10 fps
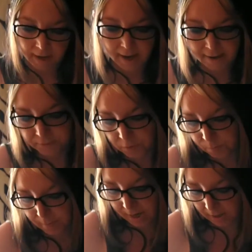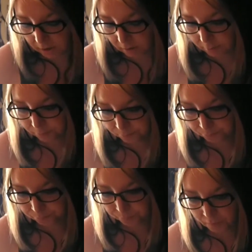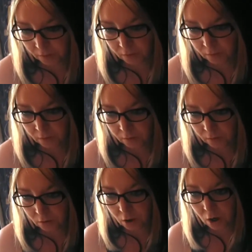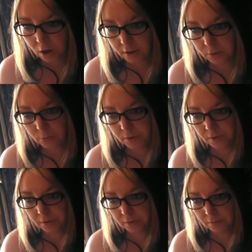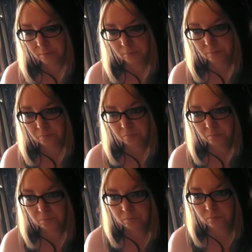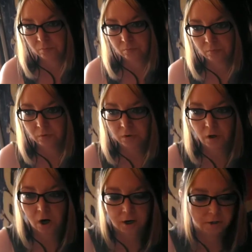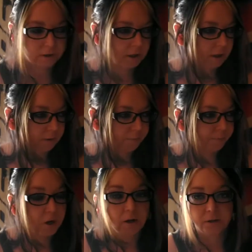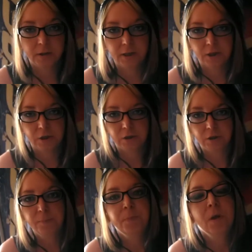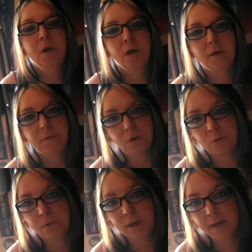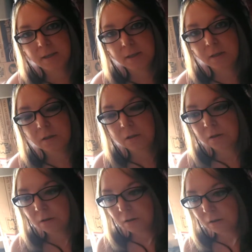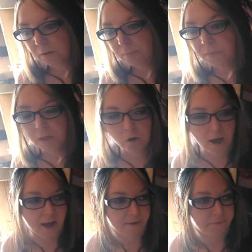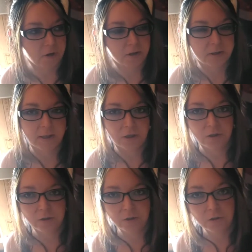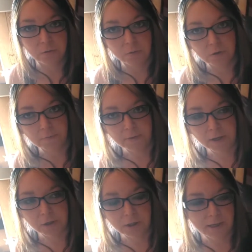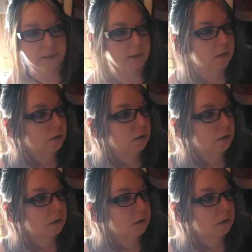Have them make cards with stars, constellations. If you do that, they'll have constellations to do with their flashlights.